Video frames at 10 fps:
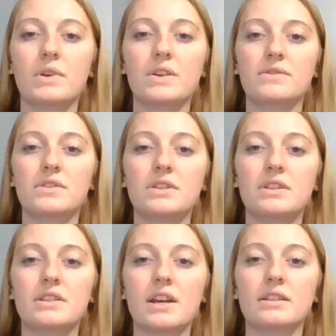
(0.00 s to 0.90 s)
waves to
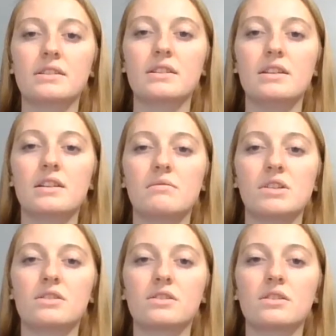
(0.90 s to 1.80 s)
detect an
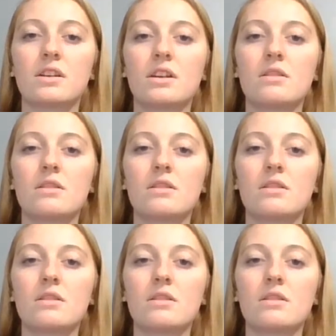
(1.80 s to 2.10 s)
image.